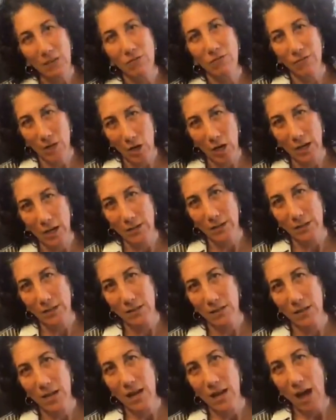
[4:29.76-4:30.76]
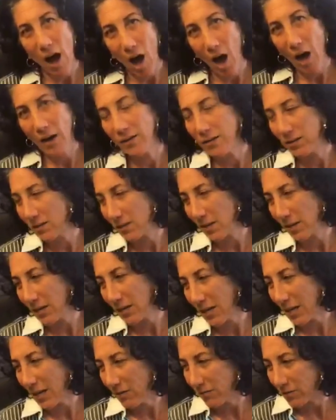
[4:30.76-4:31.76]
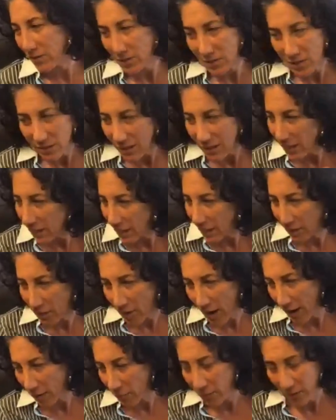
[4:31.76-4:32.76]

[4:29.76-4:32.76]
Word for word: fonts on a design canvas that they can interact